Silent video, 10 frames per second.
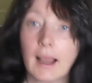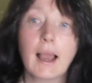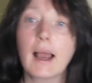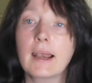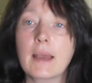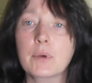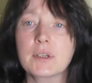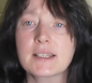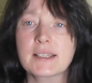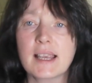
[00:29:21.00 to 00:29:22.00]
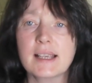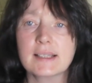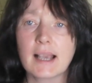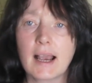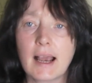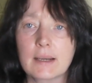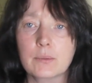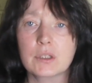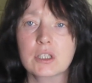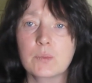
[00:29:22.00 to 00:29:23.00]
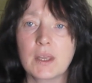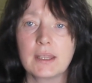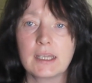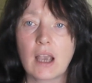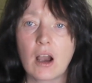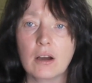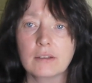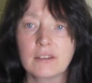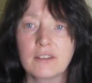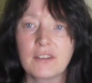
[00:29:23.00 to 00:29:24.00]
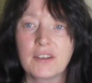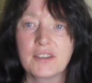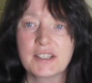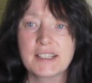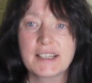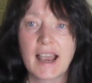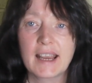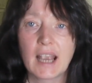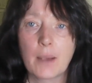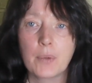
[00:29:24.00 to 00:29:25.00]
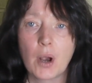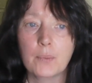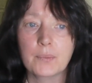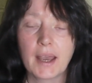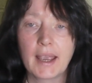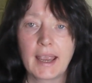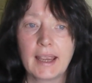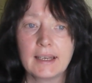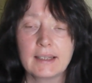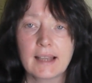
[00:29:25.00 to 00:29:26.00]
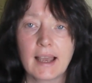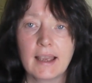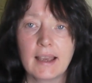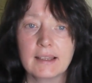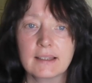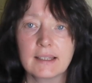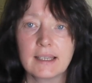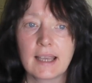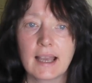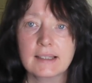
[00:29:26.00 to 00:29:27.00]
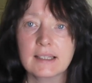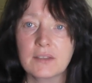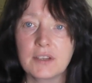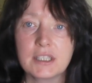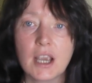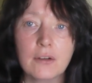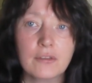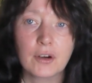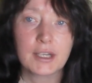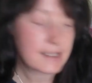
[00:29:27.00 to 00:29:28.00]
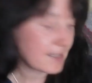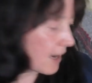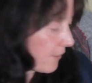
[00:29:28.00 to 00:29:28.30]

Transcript: and I'm going to sit and I'm going to spin the yarn for today and pop that in at the end of the video for you to have